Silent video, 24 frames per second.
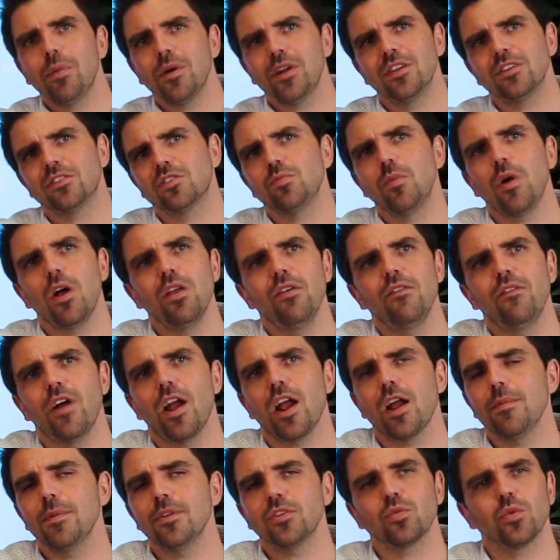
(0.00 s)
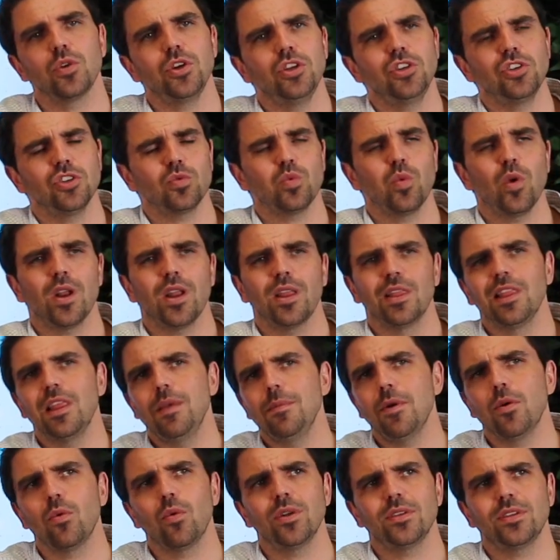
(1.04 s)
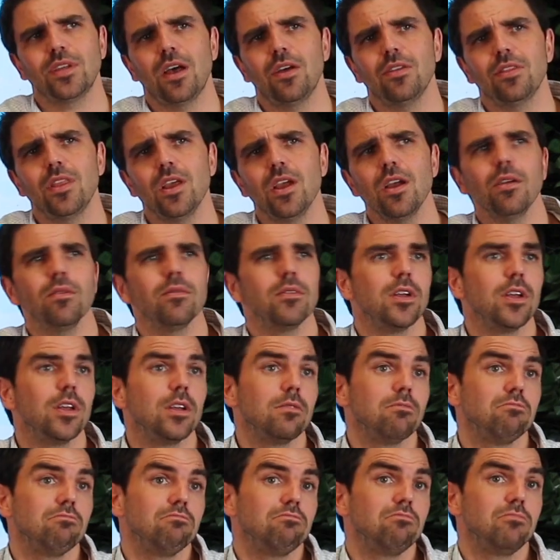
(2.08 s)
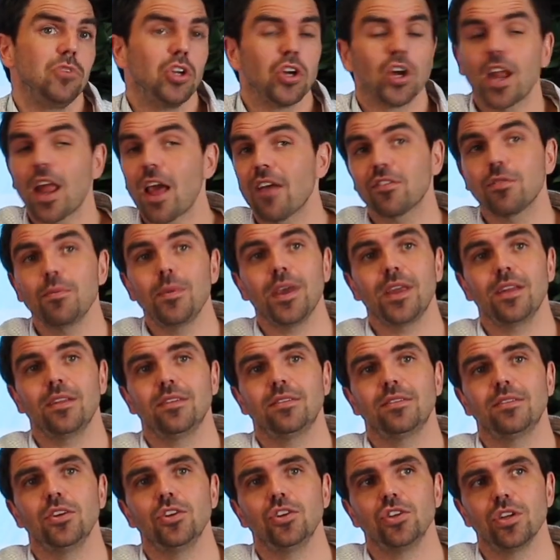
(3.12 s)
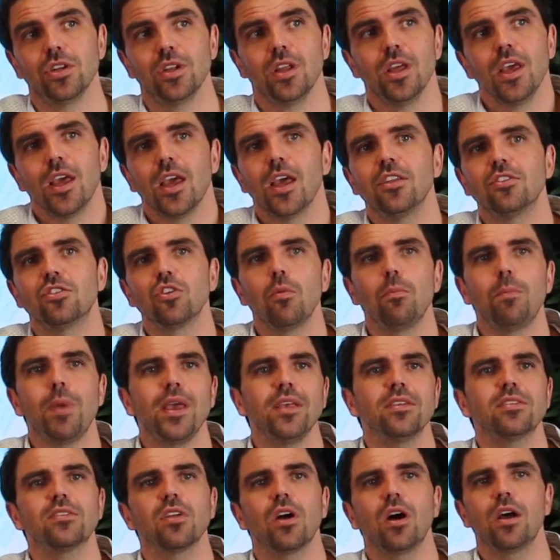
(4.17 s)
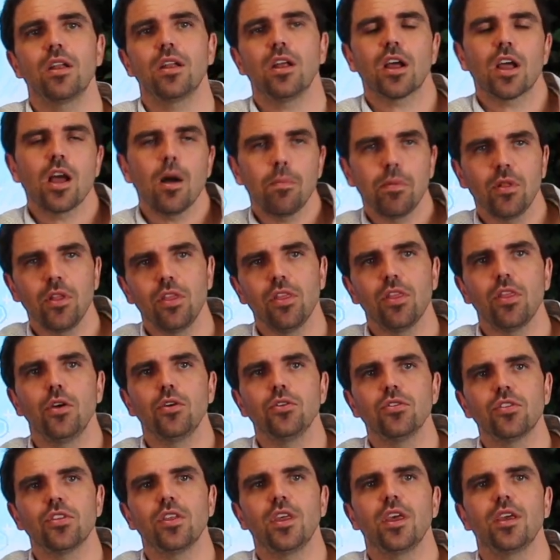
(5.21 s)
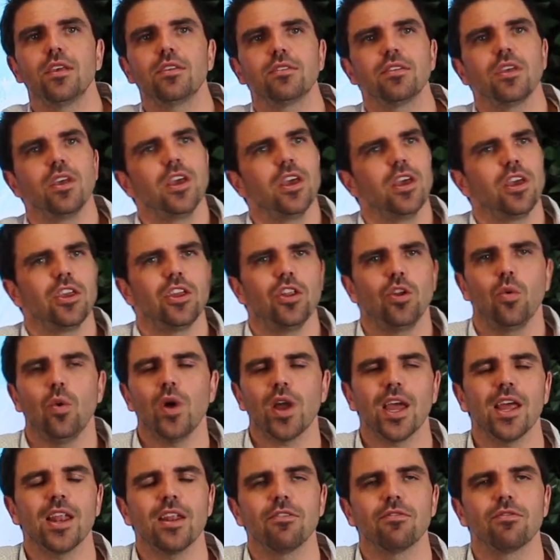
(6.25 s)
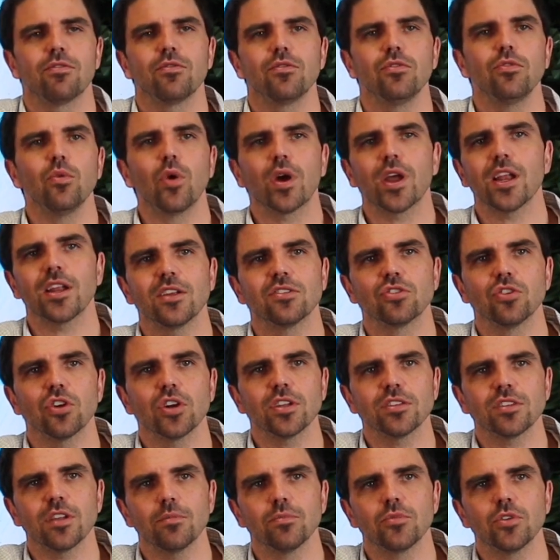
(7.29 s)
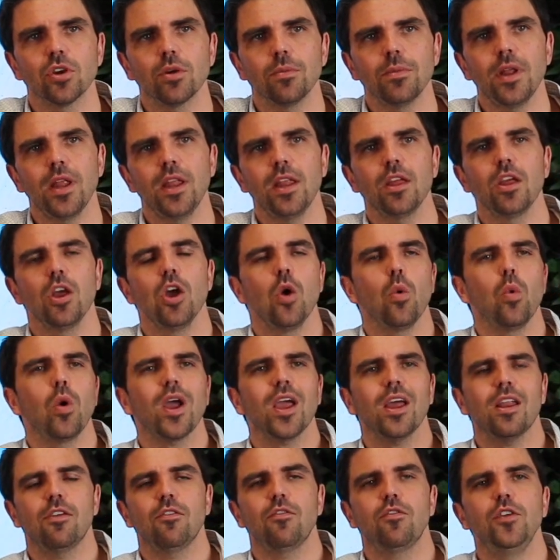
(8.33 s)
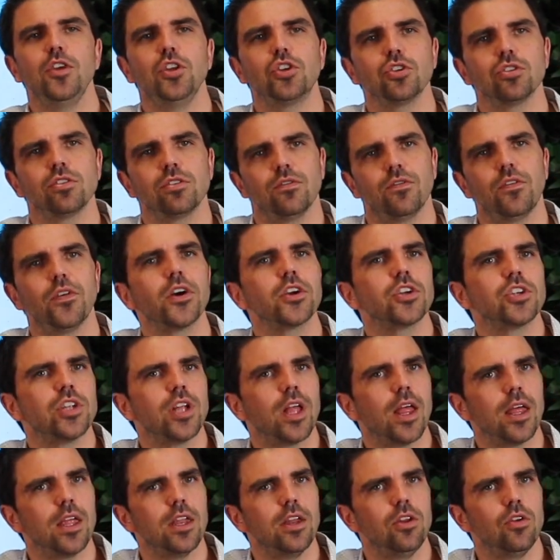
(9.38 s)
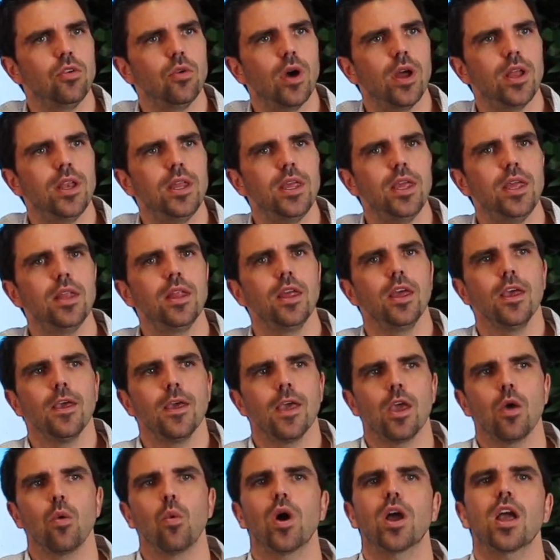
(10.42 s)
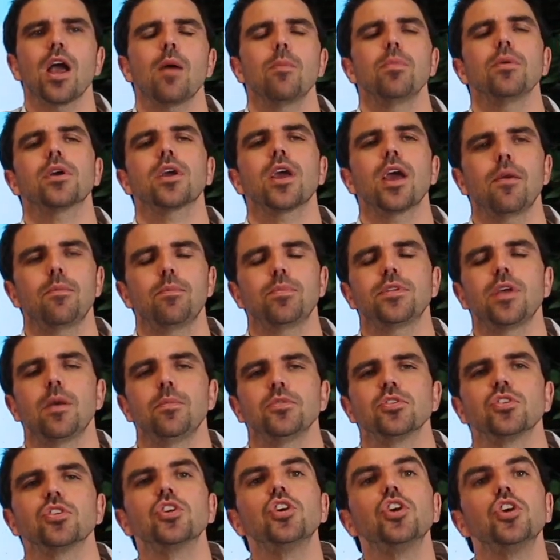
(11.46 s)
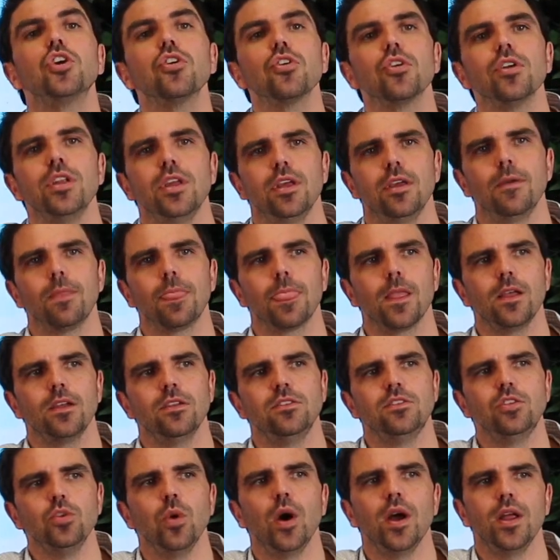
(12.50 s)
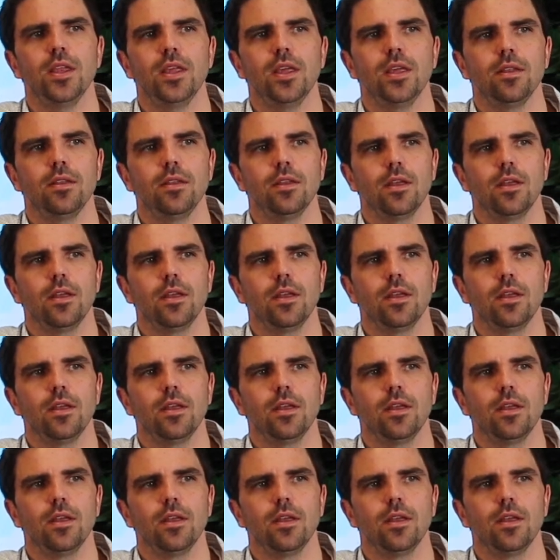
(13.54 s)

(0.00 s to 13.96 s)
But in small environments where you just want to limit what's out there, you're gonna have to make a decision. And so based on a couple of those things, you know, what kind of what of circuits I'm terminating, what kind of features and functionality do I need, and what type of, type of security do I need?